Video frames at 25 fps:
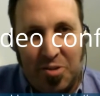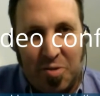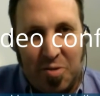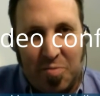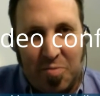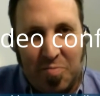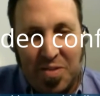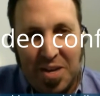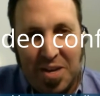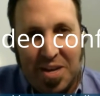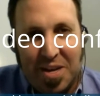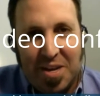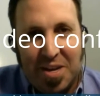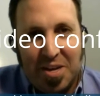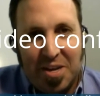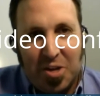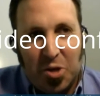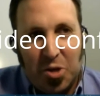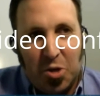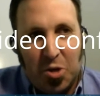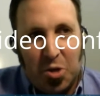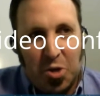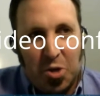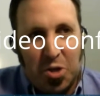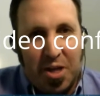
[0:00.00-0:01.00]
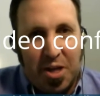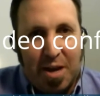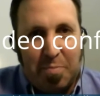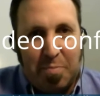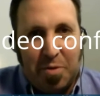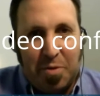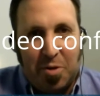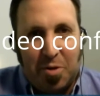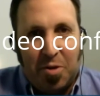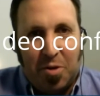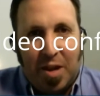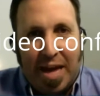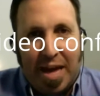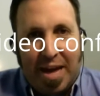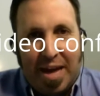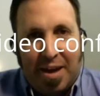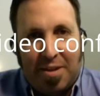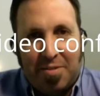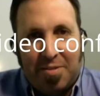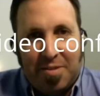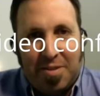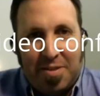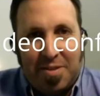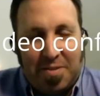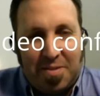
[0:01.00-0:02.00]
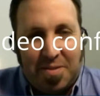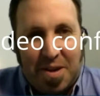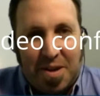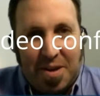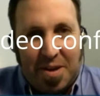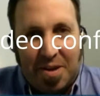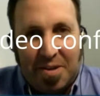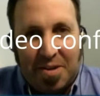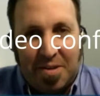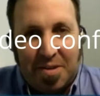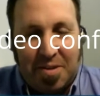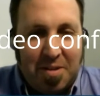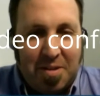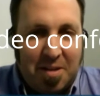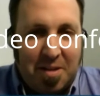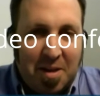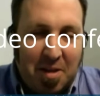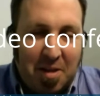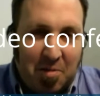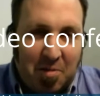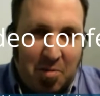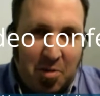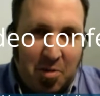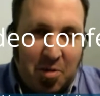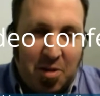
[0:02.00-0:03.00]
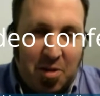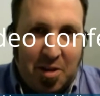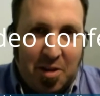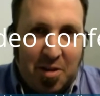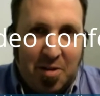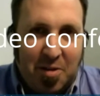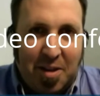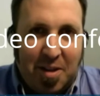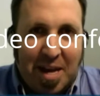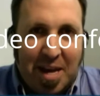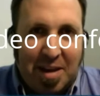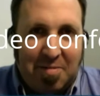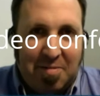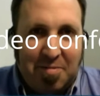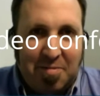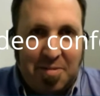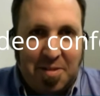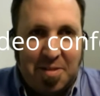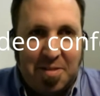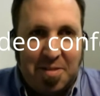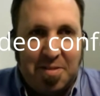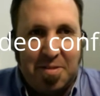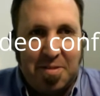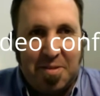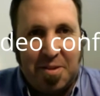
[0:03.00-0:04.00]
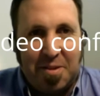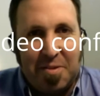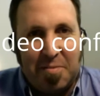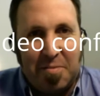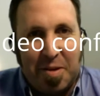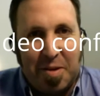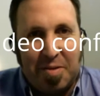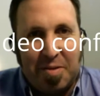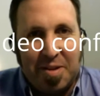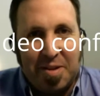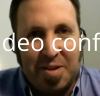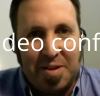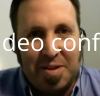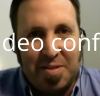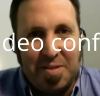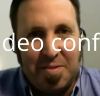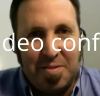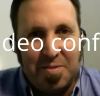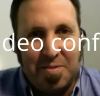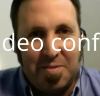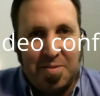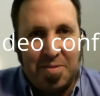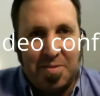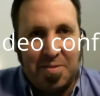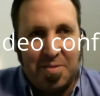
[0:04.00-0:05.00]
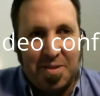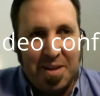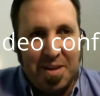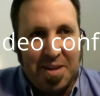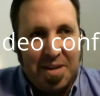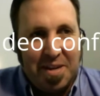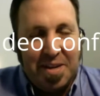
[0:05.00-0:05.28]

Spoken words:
I'm usually up at all hours, either early or late with, Americans or